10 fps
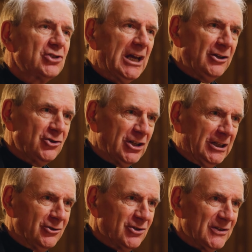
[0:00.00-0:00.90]

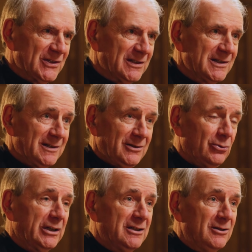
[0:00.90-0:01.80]
Challenging injustice
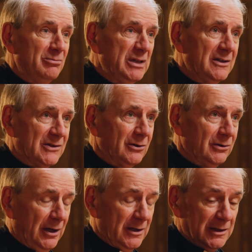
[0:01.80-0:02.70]
directed at me is a
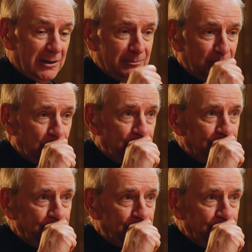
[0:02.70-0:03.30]
good idea.